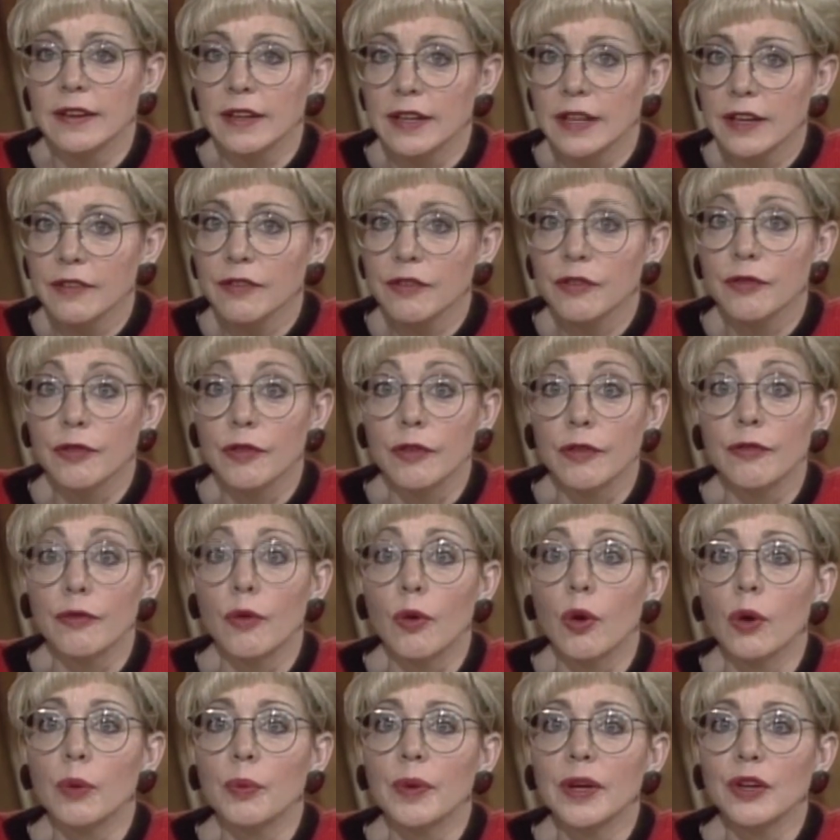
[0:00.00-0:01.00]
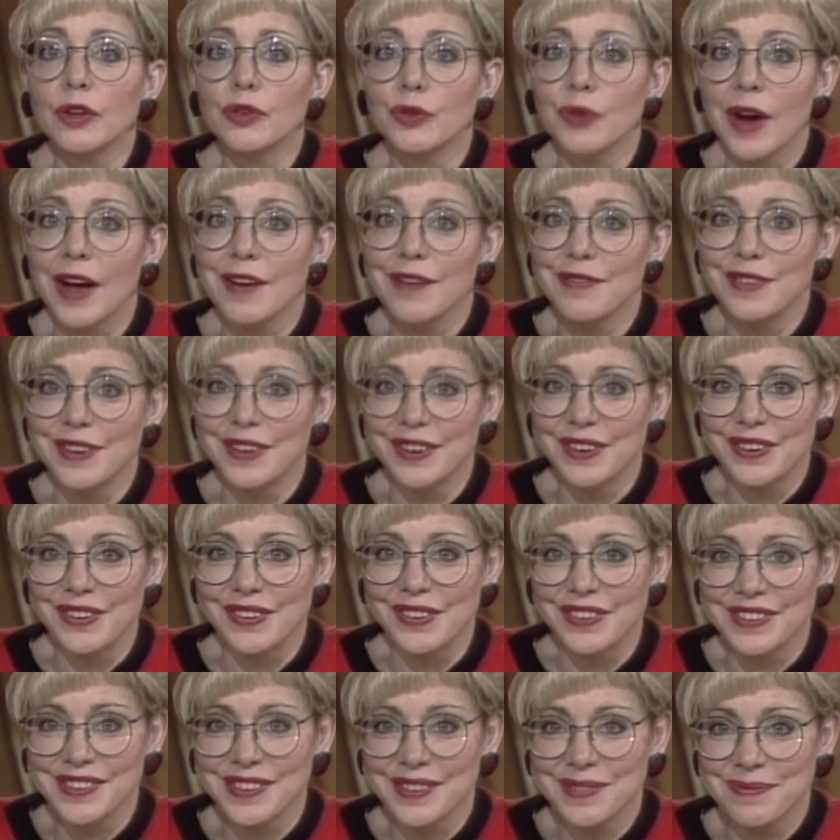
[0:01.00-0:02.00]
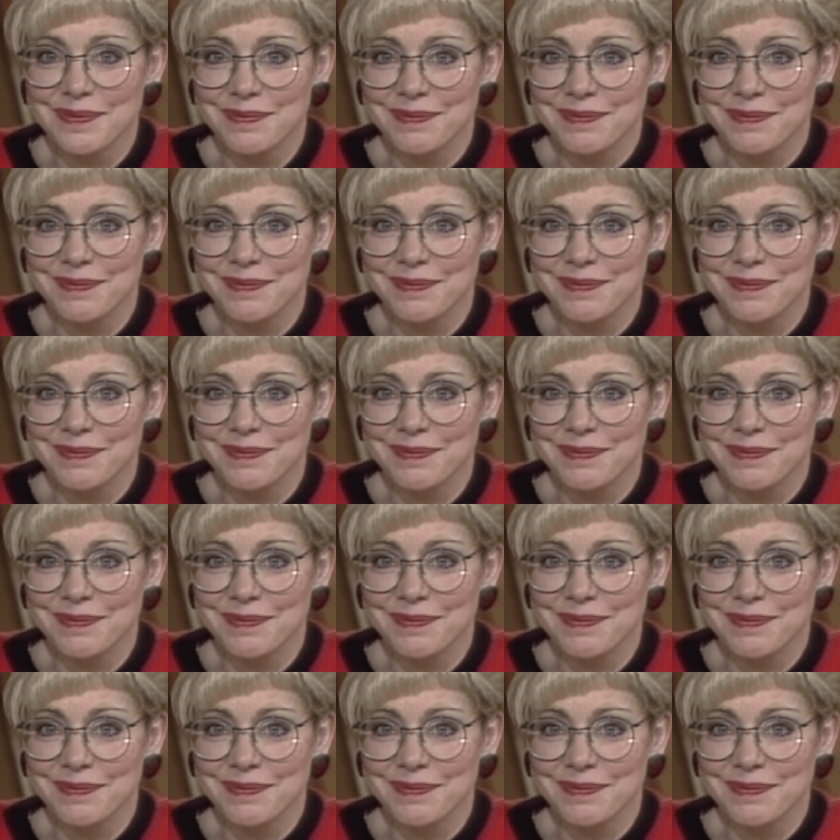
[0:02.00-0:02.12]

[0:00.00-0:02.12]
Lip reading: a lift for four-wheel drive vehicles.